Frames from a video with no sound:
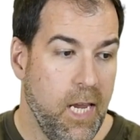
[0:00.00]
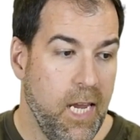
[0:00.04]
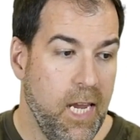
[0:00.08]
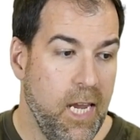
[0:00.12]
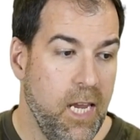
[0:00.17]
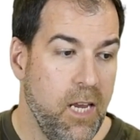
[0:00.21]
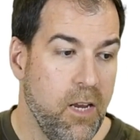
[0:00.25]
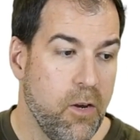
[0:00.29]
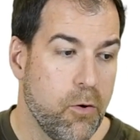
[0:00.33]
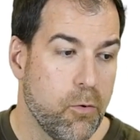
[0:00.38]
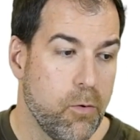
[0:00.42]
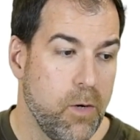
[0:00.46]

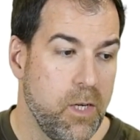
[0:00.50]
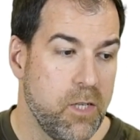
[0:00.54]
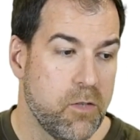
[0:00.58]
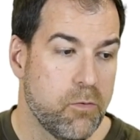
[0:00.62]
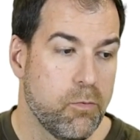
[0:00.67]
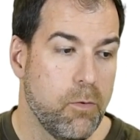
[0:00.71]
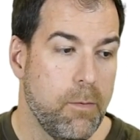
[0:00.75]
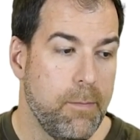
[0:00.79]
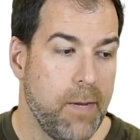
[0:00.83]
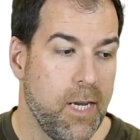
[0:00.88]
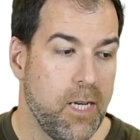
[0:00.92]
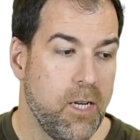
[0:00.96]
Increase
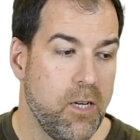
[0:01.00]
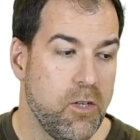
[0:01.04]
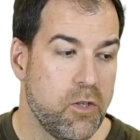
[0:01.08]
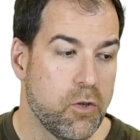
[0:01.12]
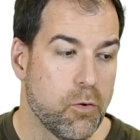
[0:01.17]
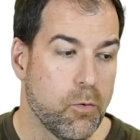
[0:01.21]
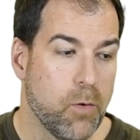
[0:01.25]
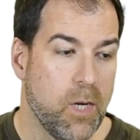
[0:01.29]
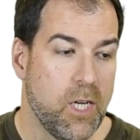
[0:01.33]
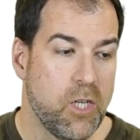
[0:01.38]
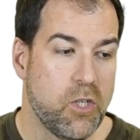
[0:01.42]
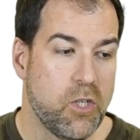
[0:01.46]
remaining
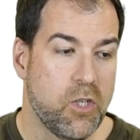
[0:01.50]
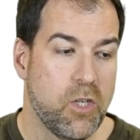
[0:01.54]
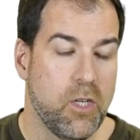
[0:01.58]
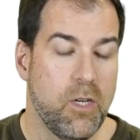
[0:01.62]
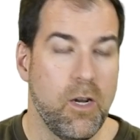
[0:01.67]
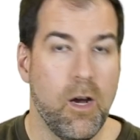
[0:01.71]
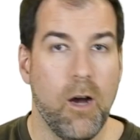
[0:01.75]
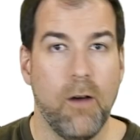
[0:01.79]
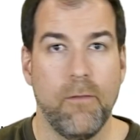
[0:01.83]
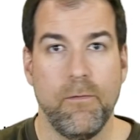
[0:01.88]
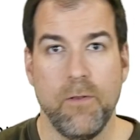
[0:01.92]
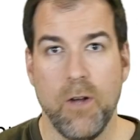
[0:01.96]
duration
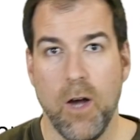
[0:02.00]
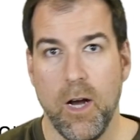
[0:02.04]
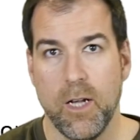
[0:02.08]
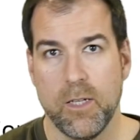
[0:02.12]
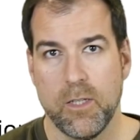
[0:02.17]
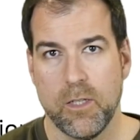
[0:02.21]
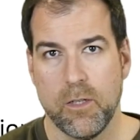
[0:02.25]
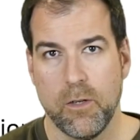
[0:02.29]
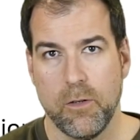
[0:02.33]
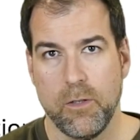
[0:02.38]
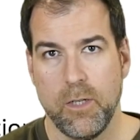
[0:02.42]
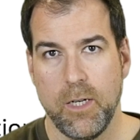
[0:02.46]
of not
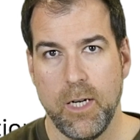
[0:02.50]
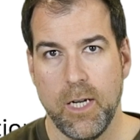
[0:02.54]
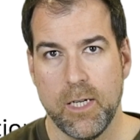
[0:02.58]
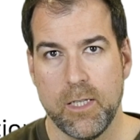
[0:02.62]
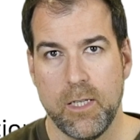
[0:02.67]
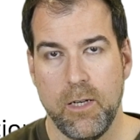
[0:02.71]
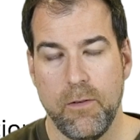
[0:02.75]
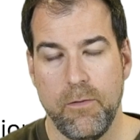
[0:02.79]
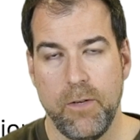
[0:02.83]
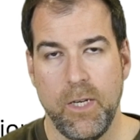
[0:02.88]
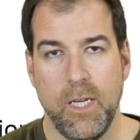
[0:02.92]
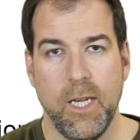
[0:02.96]
started
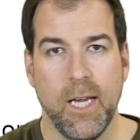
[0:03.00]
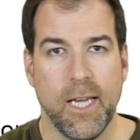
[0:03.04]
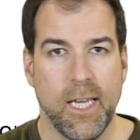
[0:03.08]
activity,